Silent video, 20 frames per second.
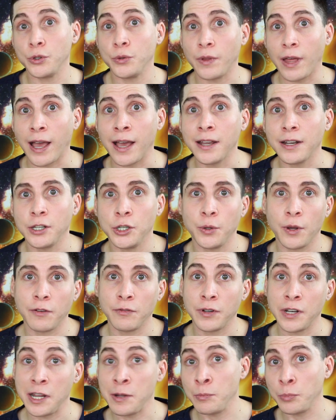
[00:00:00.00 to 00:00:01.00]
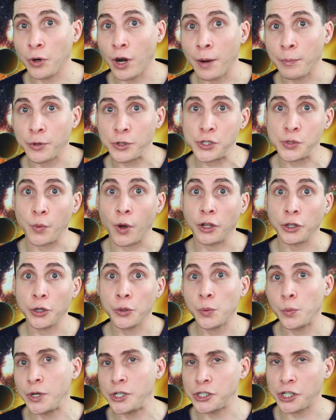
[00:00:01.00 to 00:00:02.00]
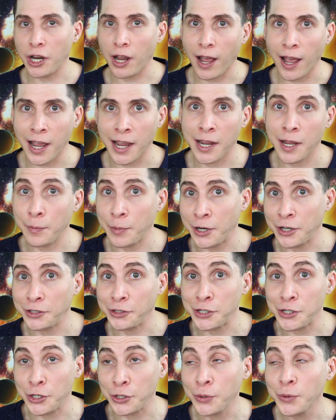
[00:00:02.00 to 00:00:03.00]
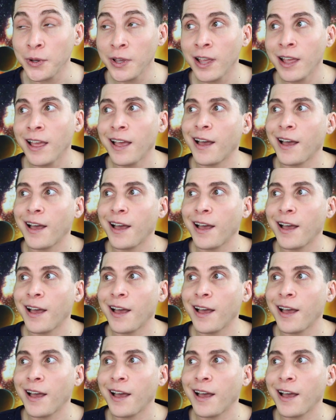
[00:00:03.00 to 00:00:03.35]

do that and you have an improper swallow, which I apparently do,